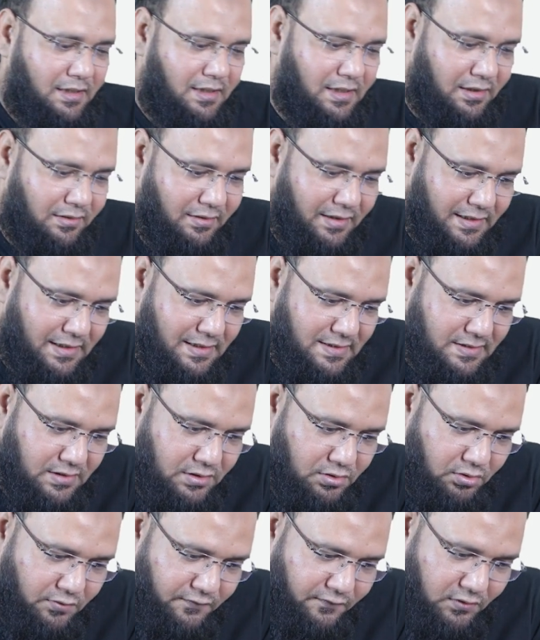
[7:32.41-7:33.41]
Now let us
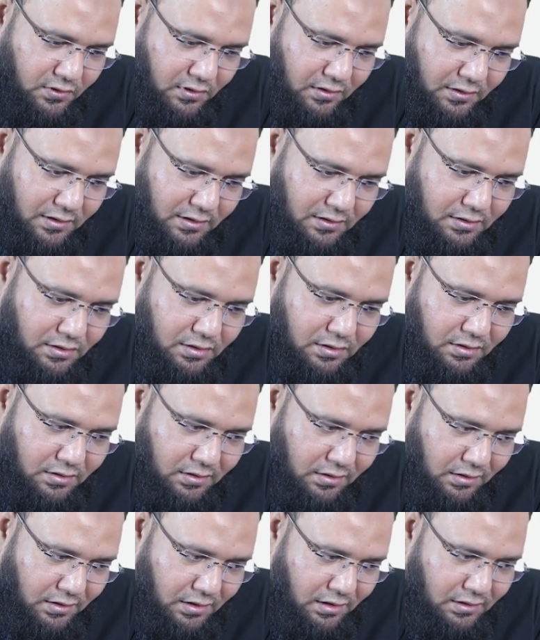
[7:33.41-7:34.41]
go for
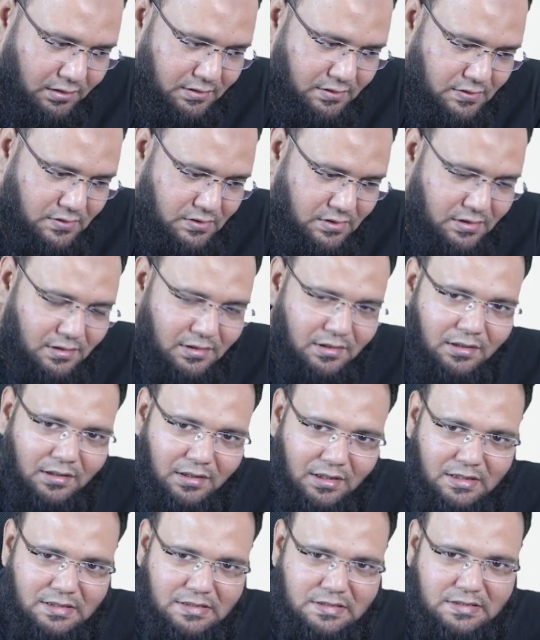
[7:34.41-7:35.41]
launch
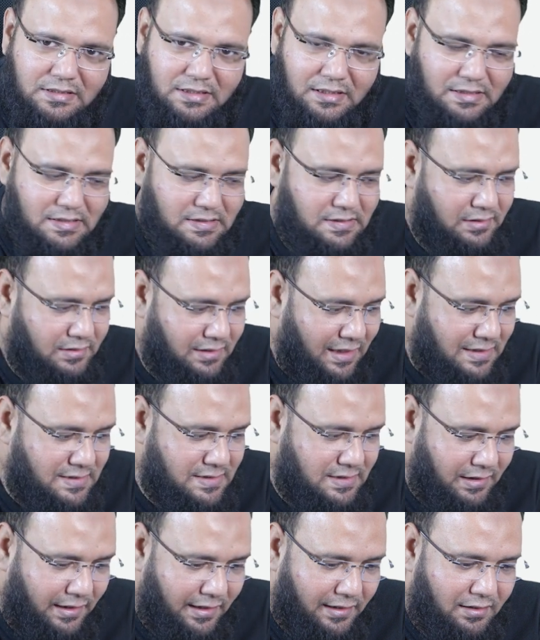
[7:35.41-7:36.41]
instance.
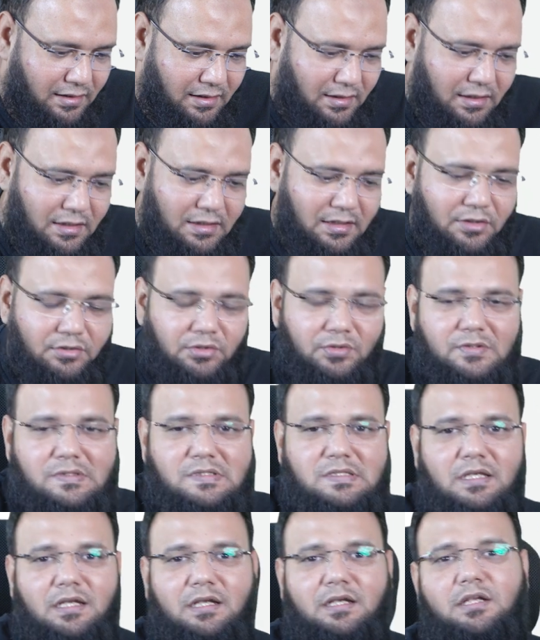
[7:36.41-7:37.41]
That's it. Now you
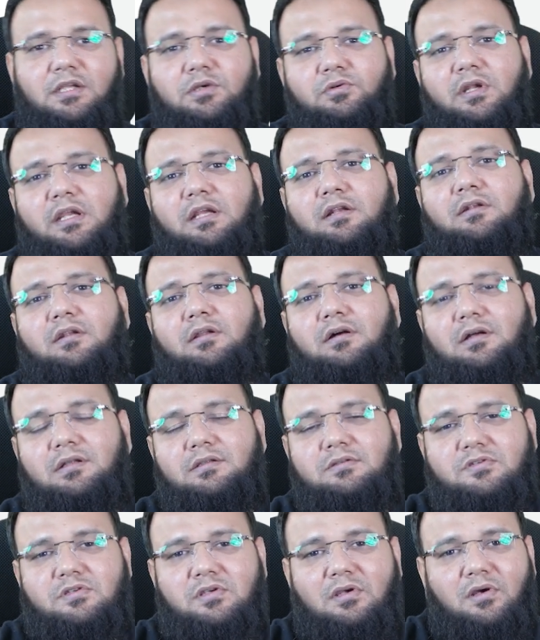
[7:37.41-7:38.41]
see during
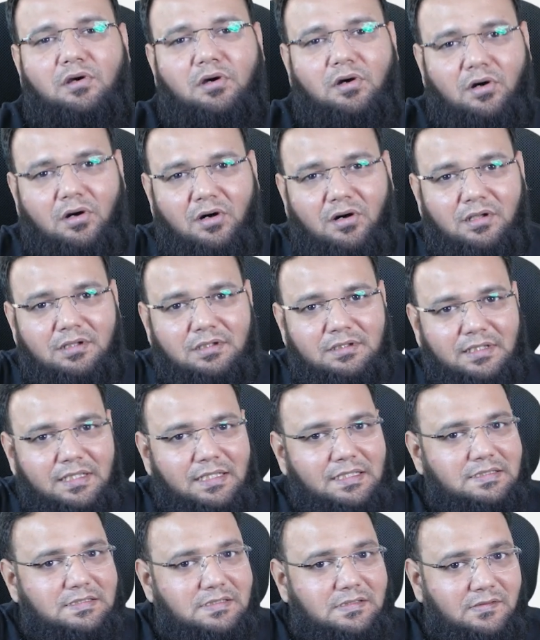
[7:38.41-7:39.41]
launch, all
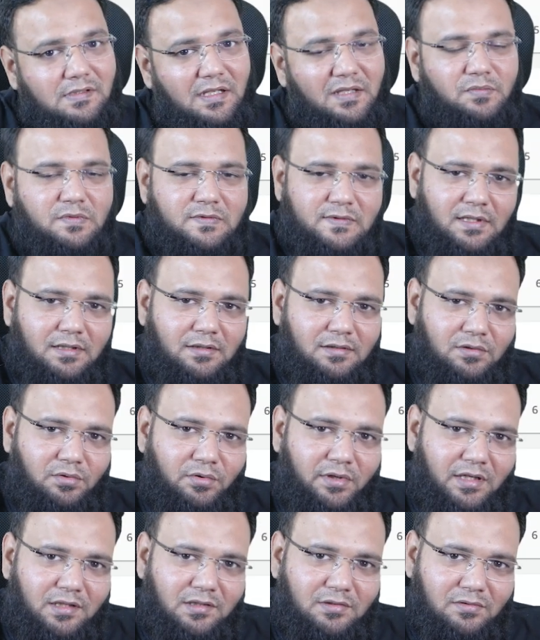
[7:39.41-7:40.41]
these steps are
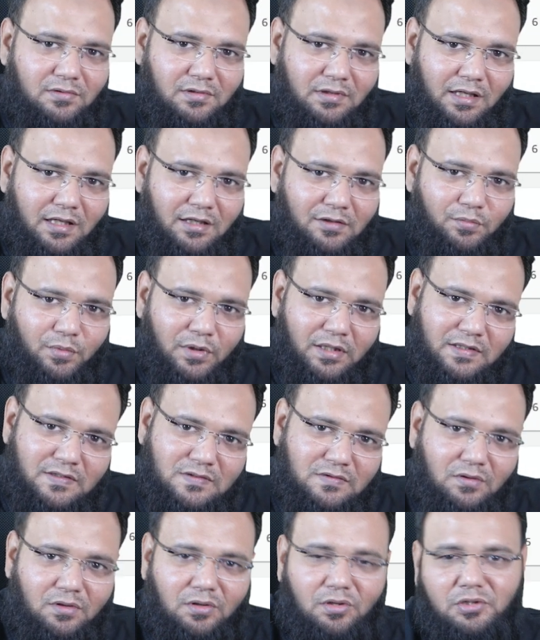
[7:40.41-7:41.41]
going to take
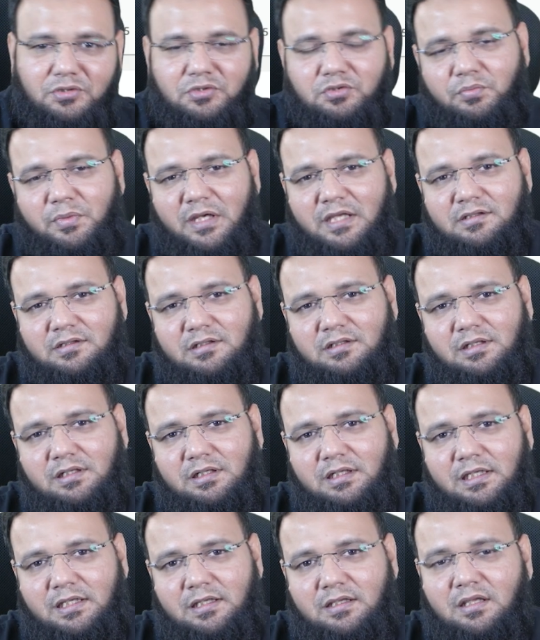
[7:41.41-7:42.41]
place
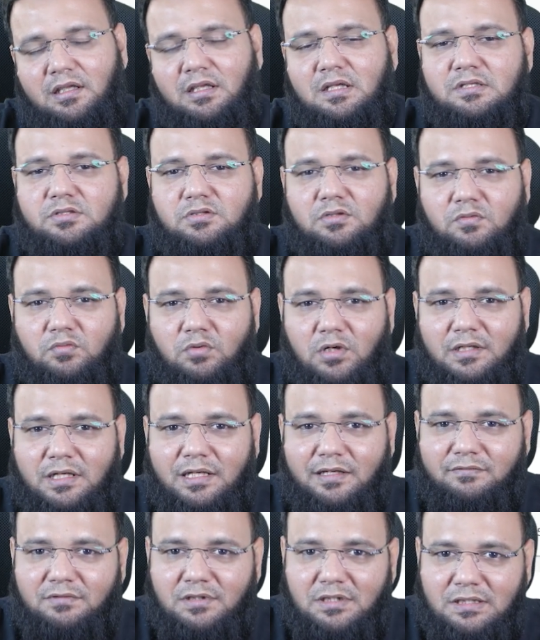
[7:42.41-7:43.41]
automatically. So
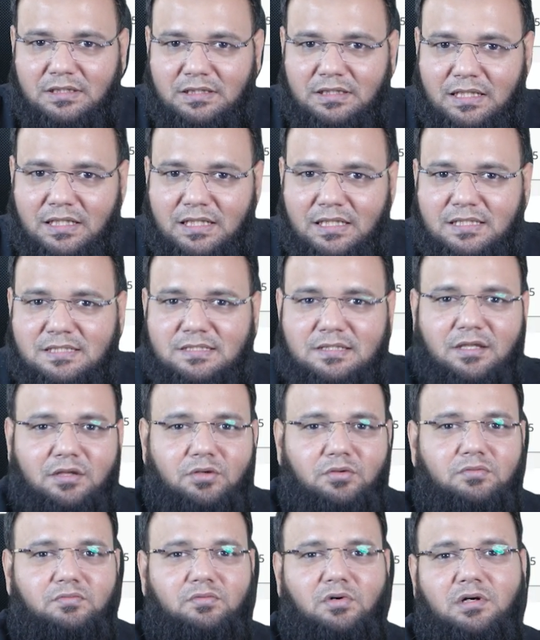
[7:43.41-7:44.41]
whatever task
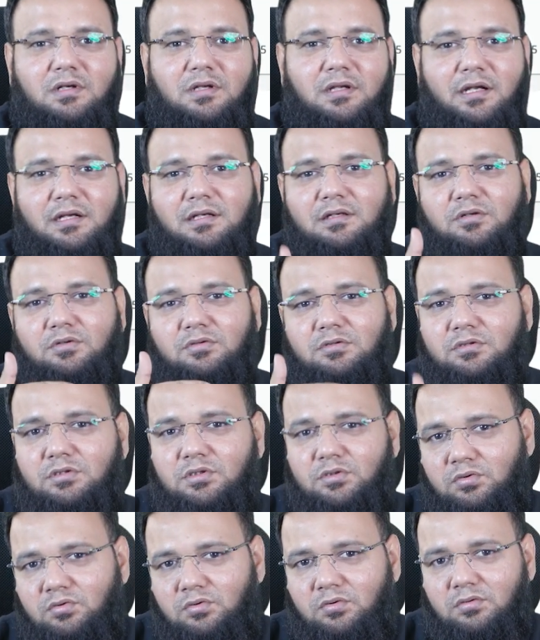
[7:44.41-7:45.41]
you wanted to
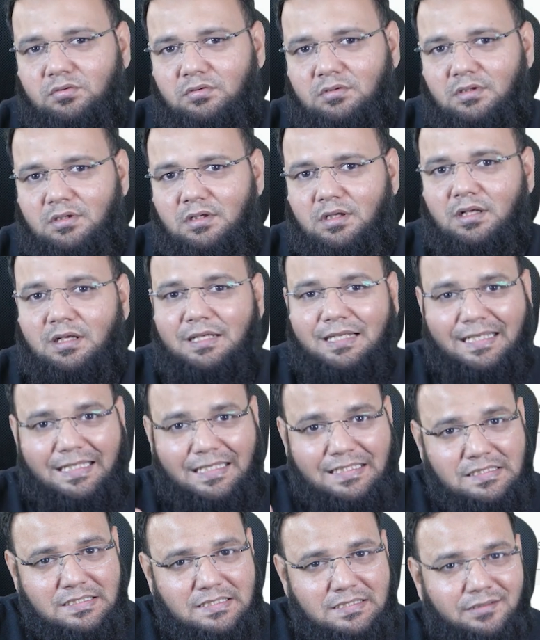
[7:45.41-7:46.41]
do,
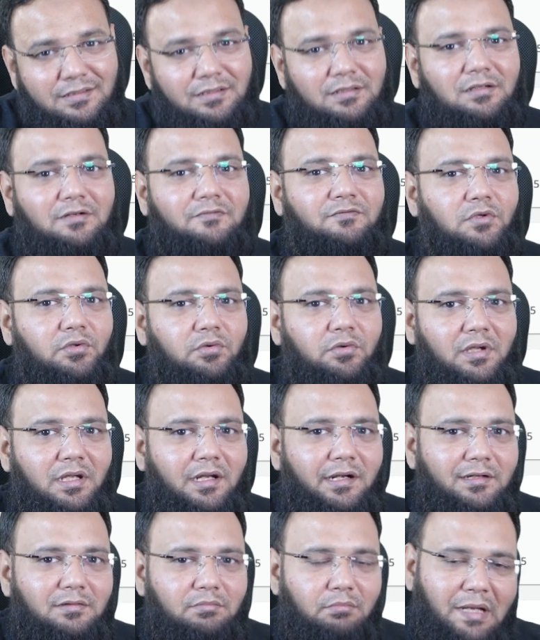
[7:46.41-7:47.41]
instead of
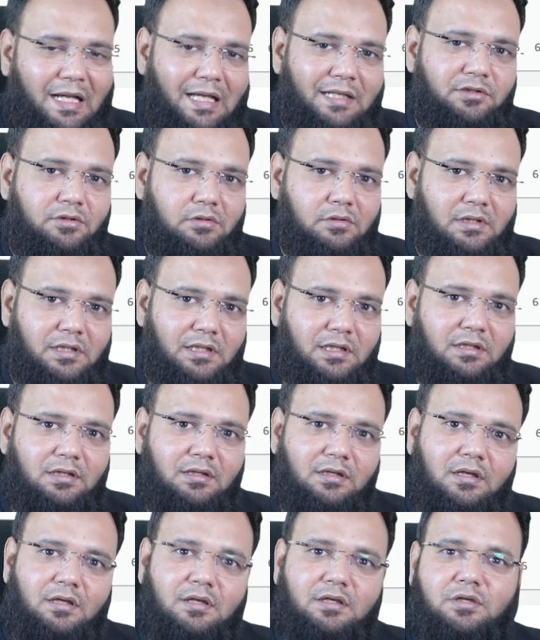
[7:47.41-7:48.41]
doing it
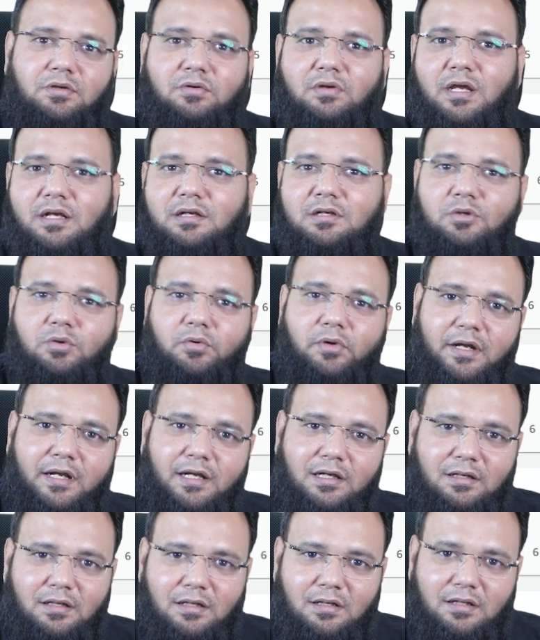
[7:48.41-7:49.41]
manually, you can do
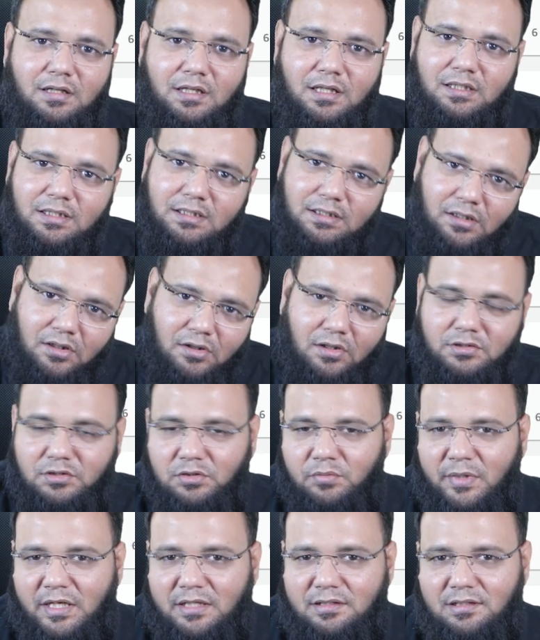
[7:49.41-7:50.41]
it
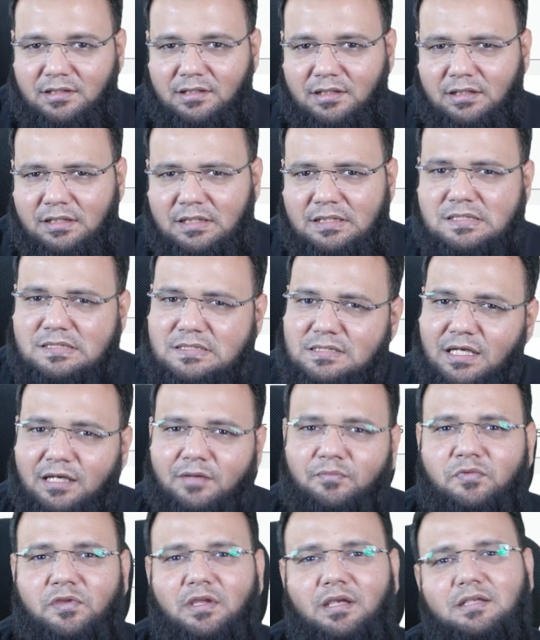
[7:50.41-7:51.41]
automatically.
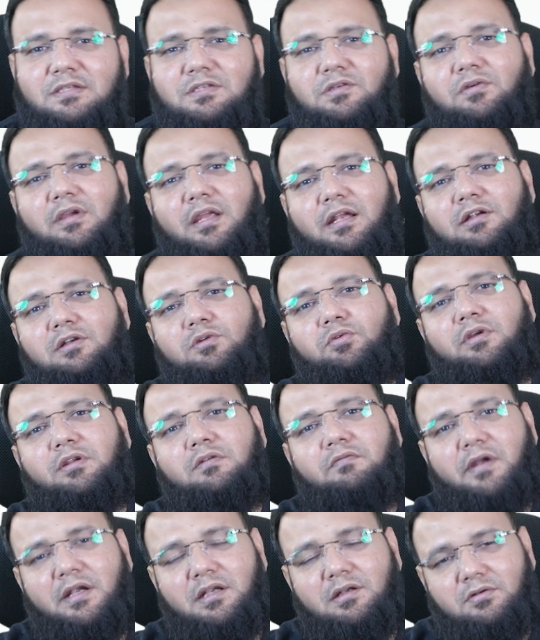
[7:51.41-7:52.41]
Same things you can do
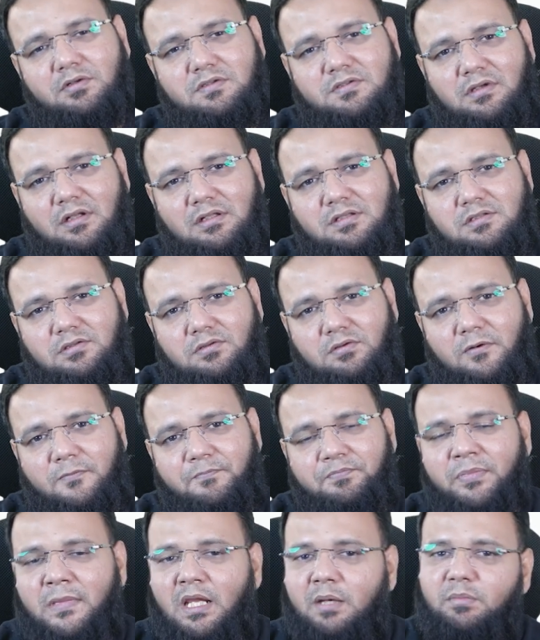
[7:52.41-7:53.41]
in Windows also.